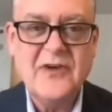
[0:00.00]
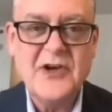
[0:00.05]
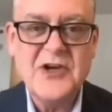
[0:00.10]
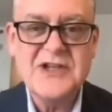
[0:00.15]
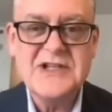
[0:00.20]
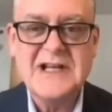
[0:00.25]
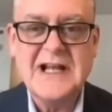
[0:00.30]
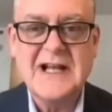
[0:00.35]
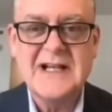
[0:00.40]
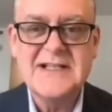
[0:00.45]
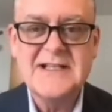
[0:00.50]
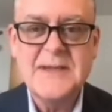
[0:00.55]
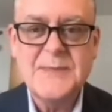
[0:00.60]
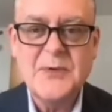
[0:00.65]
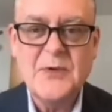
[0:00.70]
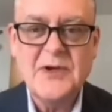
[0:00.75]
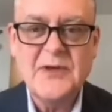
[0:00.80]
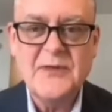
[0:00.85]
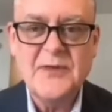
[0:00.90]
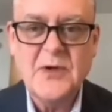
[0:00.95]
functionality
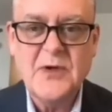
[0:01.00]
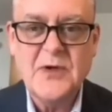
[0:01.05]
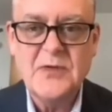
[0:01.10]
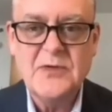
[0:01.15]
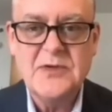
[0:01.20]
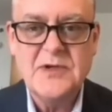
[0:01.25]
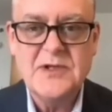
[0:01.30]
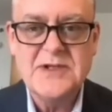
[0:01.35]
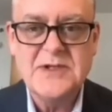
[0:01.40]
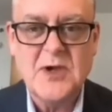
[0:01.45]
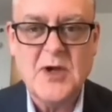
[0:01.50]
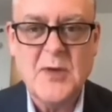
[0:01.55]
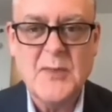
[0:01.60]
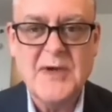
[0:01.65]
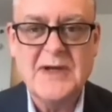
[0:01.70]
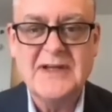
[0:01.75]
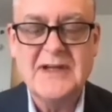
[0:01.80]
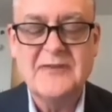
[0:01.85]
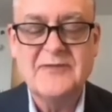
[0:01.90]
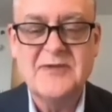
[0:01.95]
point of view, there's not a
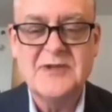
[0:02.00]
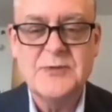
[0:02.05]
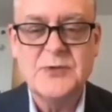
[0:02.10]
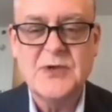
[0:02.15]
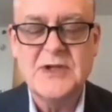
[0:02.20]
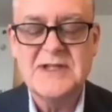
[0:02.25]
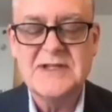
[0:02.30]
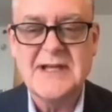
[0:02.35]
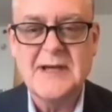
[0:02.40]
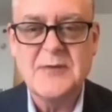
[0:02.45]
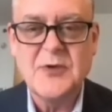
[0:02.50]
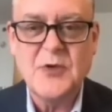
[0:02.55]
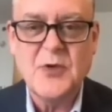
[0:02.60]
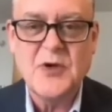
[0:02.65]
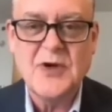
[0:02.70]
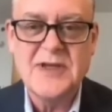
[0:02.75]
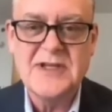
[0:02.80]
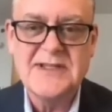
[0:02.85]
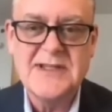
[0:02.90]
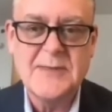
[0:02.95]
big difference between
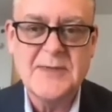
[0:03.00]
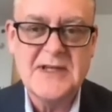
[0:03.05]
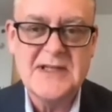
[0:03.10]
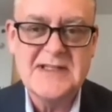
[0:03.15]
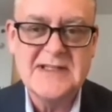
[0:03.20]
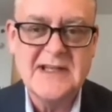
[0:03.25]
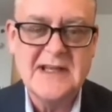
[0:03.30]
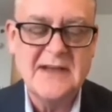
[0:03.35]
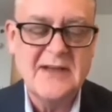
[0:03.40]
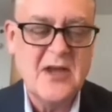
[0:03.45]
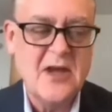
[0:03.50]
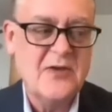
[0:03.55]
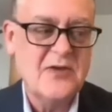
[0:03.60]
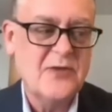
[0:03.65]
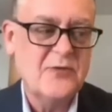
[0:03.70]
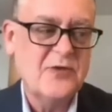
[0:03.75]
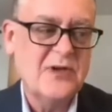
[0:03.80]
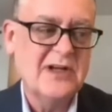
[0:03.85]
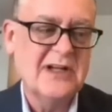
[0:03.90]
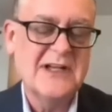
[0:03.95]
stablecoin and CBDC. The,
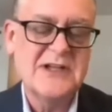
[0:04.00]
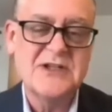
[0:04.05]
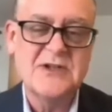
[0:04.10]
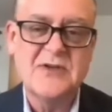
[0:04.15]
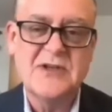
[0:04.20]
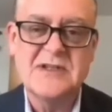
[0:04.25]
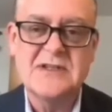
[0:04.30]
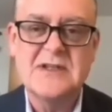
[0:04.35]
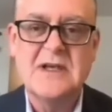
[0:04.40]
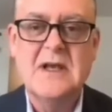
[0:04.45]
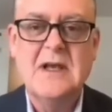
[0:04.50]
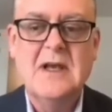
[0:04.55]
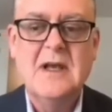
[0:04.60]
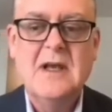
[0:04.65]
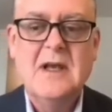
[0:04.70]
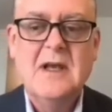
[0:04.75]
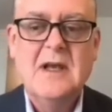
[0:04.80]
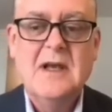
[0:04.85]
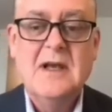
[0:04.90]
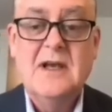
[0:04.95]
the real issue is
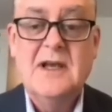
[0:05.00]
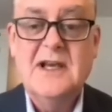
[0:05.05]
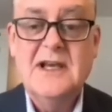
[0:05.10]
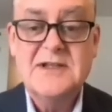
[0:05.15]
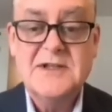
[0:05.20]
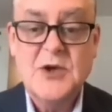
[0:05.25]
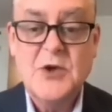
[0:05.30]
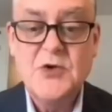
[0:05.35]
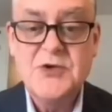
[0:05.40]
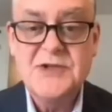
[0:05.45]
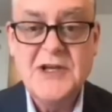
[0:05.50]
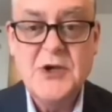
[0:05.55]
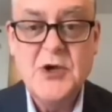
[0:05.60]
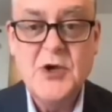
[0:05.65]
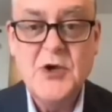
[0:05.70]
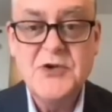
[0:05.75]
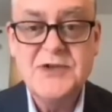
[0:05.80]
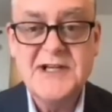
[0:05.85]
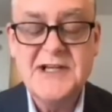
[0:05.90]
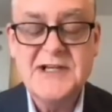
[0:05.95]
is who's
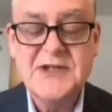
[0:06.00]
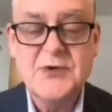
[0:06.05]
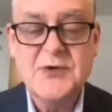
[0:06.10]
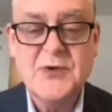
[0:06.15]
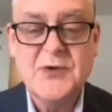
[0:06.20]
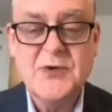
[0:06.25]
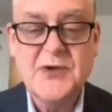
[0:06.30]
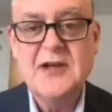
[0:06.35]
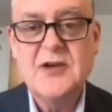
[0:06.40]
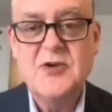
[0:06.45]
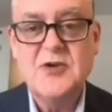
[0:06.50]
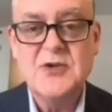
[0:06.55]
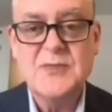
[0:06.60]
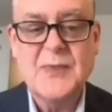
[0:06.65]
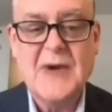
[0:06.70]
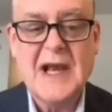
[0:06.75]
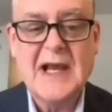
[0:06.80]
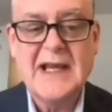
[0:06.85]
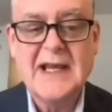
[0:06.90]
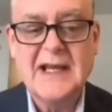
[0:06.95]
who's issuing it and
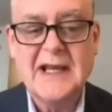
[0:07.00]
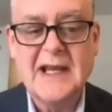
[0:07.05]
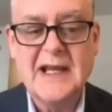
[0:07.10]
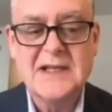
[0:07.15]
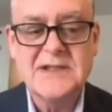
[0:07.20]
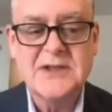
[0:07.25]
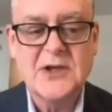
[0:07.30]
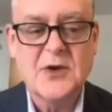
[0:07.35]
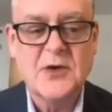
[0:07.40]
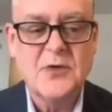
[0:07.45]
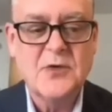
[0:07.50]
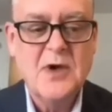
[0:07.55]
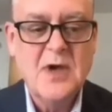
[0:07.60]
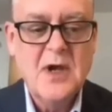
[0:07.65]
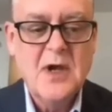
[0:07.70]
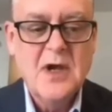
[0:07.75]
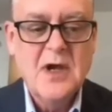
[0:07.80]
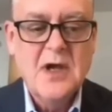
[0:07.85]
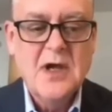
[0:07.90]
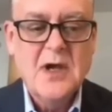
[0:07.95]
who's backing it.
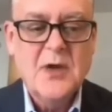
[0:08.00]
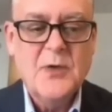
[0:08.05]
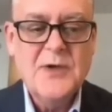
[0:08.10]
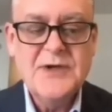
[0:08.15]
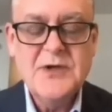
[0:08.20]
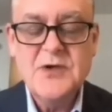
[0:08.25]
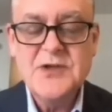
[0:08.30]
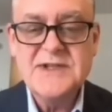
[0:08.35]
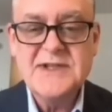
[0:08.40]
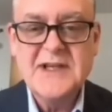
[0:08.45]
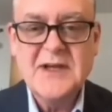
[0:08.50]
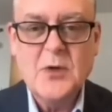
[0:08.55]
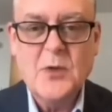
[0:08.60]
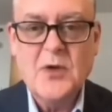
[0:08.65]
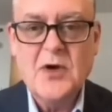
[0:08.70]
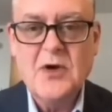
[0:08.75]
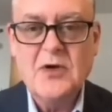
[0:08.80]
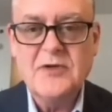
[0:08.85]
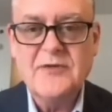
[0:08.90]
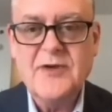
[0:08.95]
So we do see
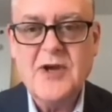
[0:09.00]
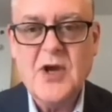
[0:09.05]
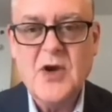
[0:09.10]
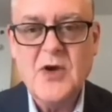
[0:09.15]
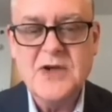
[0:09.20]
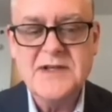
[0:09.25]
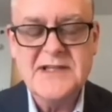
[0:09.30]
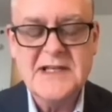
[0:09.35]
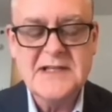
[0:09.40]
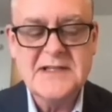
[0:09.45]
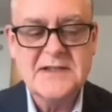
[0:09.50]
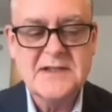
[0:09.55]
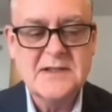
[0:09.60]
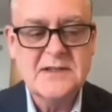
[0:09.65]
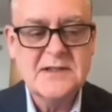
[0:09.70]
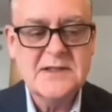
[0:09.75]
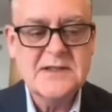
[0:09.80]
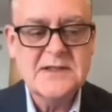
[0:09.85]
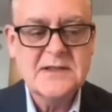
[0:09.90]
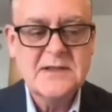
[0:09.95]
a world of
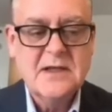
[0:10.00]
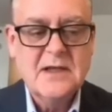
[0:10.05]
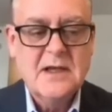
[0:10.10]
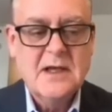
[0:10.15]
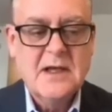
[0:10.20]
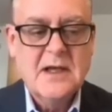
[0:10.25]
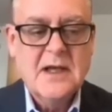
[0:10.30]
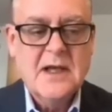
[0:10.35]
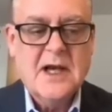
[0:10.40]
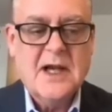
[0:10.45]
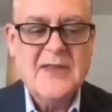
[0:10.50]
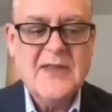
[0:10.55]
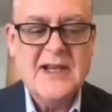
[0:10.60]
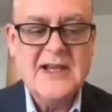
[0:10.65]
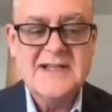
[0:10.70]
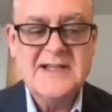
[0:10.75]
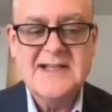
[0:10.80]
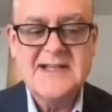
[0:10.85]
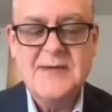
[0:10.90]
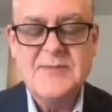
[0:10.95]
coexistence. I
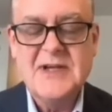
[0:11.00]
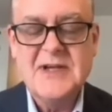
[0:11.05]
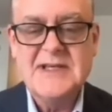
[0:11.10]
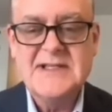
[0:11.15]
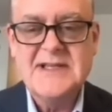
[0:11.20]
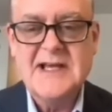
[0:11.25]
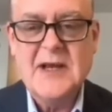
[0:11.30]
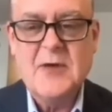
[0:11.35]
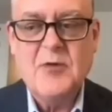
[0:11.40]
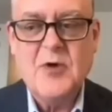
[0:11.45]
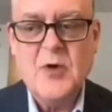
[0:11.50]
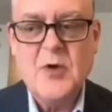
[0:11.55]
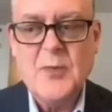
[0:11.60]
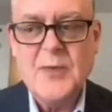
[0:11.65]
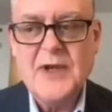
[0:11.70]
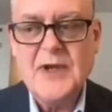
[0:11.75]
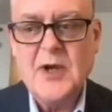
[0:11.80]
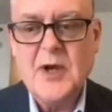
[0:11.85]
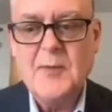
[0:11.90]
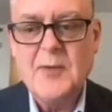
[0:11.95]
think CBDC will
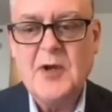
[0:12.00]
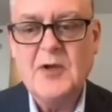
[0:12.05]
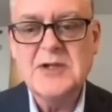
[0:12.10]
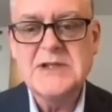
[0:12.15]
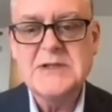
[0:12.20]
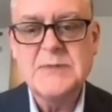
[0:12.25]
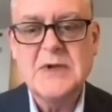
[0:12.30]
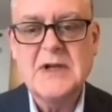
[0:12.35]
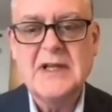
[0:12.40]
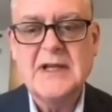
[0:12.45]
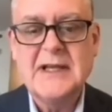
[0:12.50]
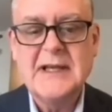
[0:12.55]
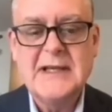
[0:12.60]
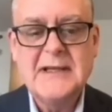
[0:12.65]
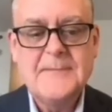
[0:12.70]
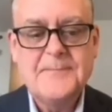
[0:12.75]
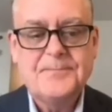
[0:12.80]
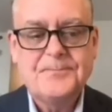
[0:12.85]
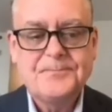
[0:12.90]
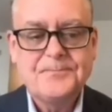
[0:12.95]
become
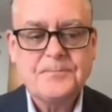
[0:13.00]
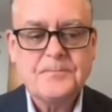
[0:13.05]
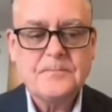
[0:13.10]
ultimately